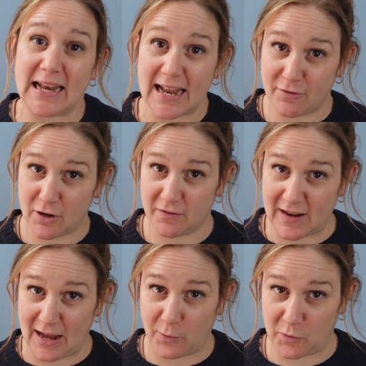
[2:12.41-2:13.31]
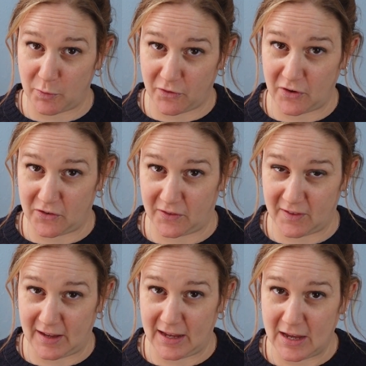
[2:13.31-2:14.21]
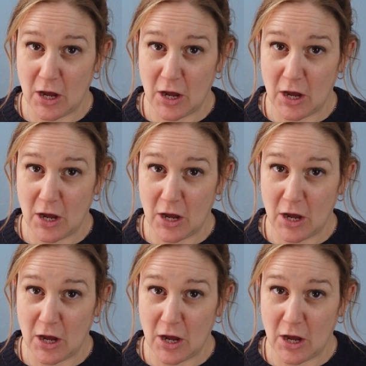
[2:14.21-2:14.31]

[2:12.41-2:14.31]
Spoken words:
level of language proficiency,